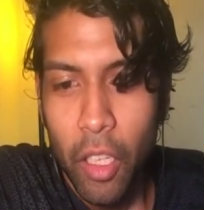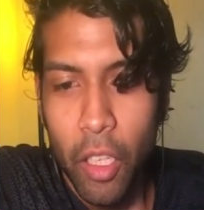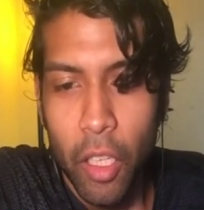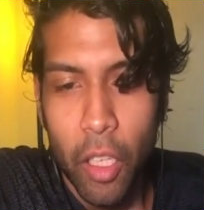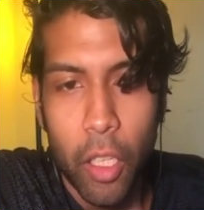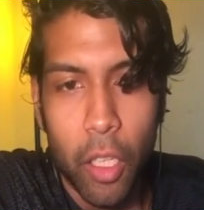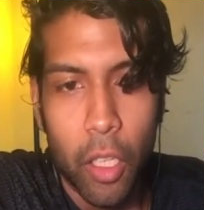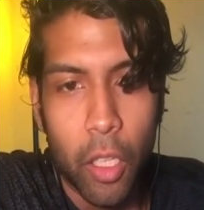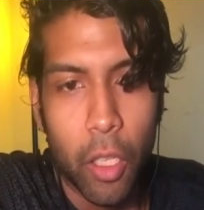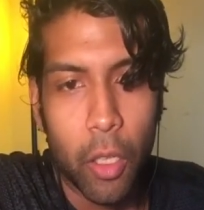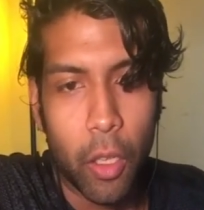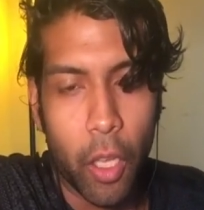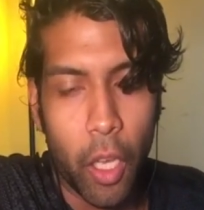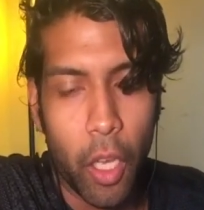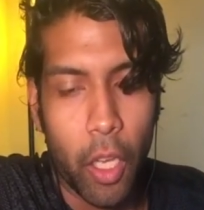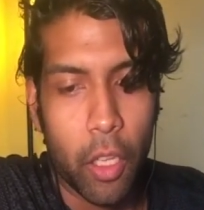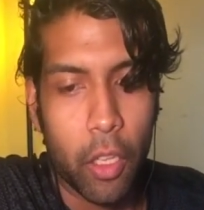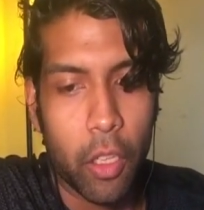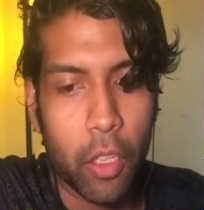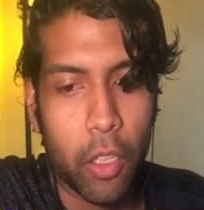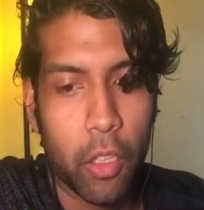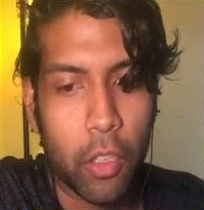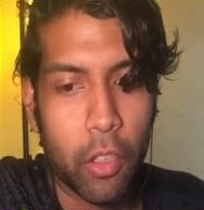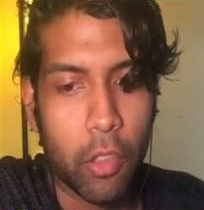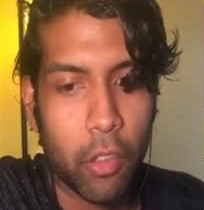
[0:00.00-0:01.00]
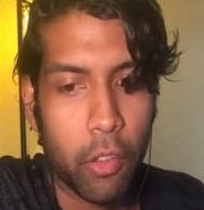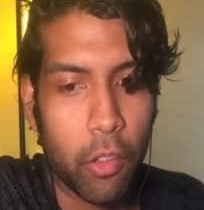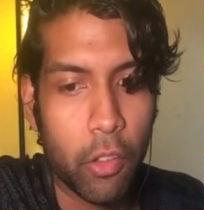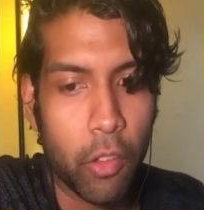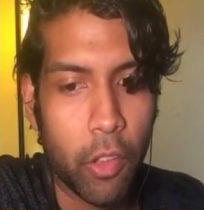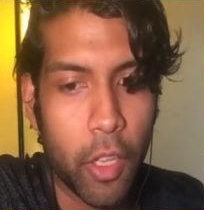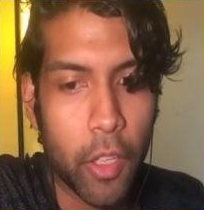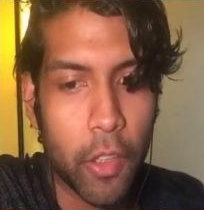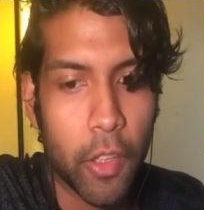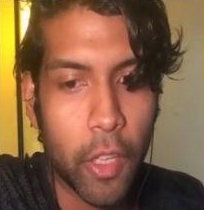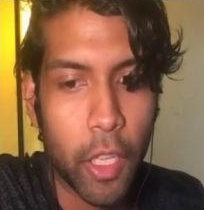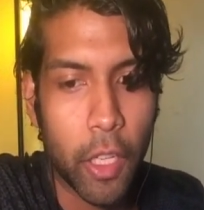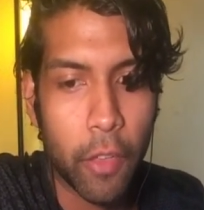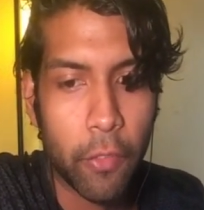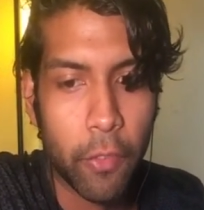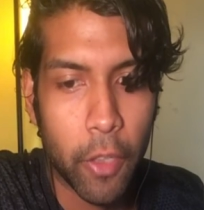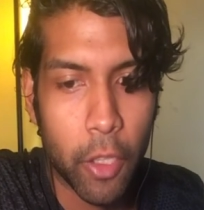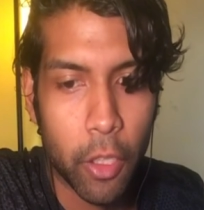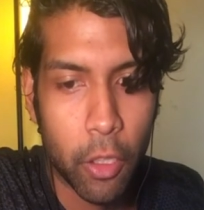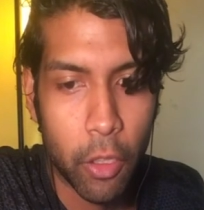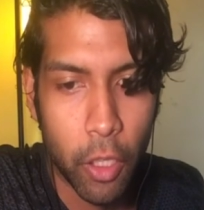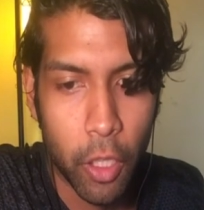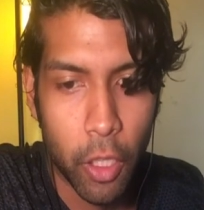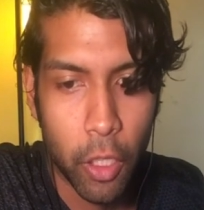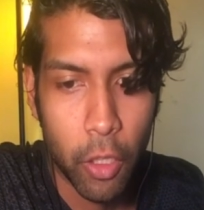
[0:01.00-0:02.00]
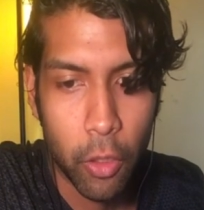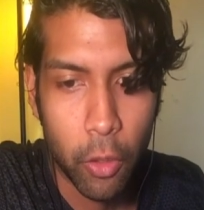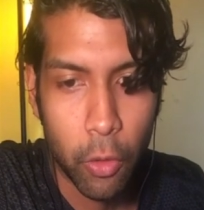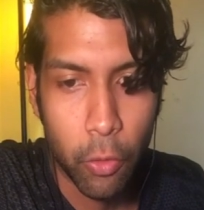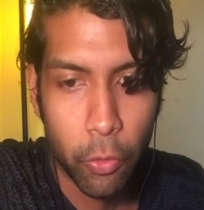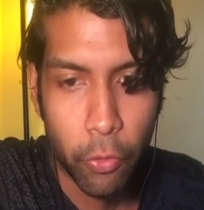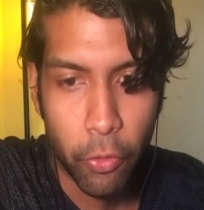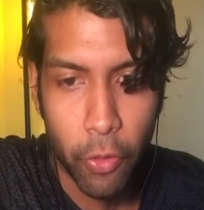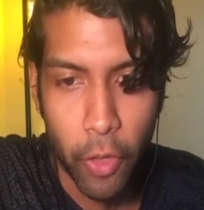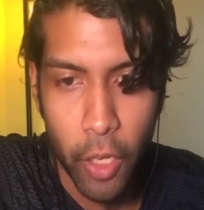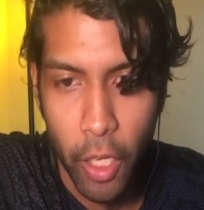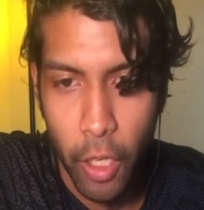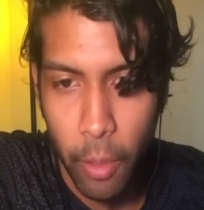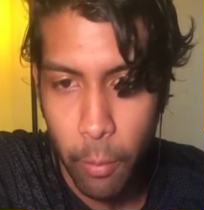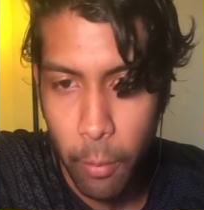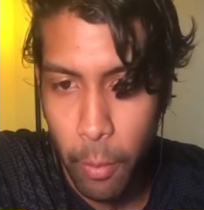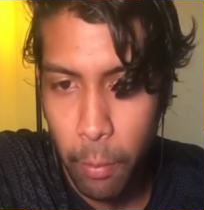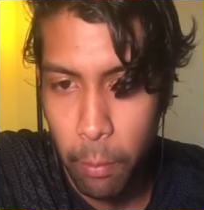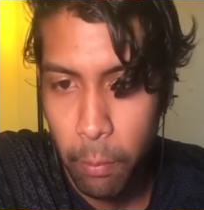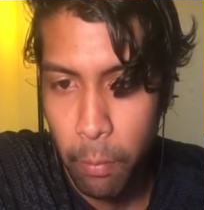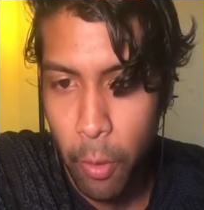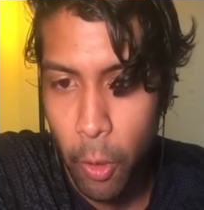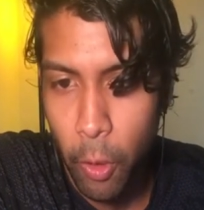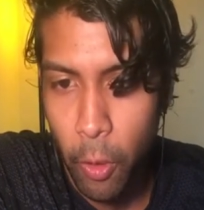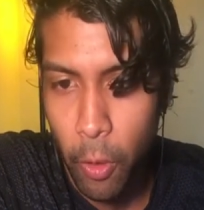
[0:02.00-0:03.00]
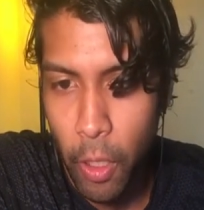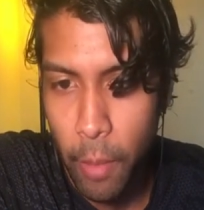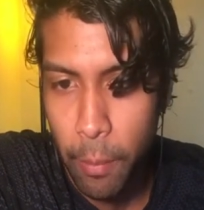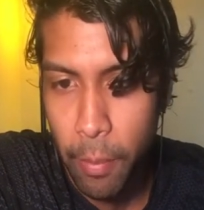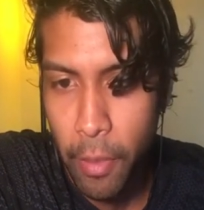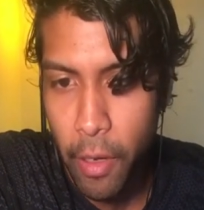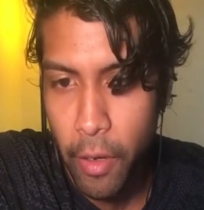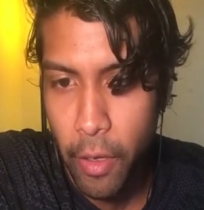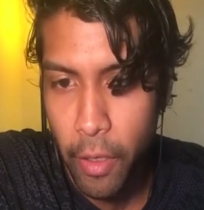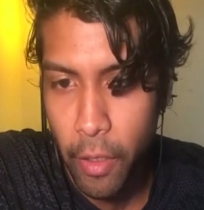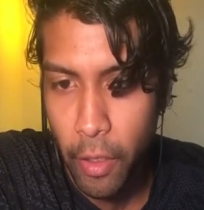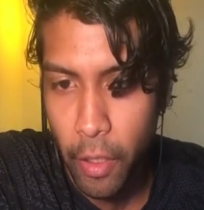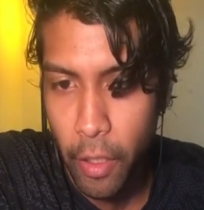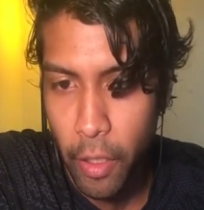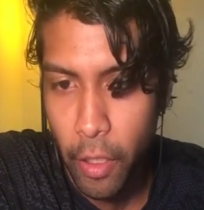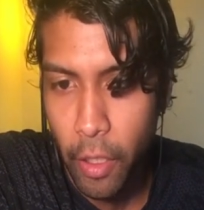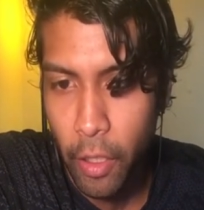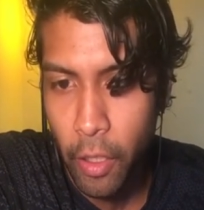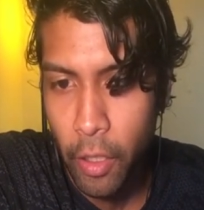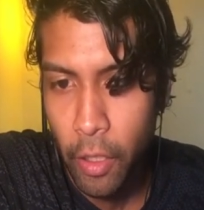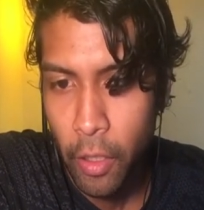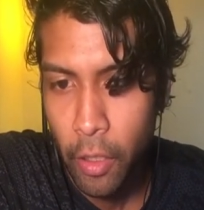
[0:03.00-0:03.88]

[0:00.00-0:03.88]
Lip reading: Okay. And then if I create a new frame, apparently,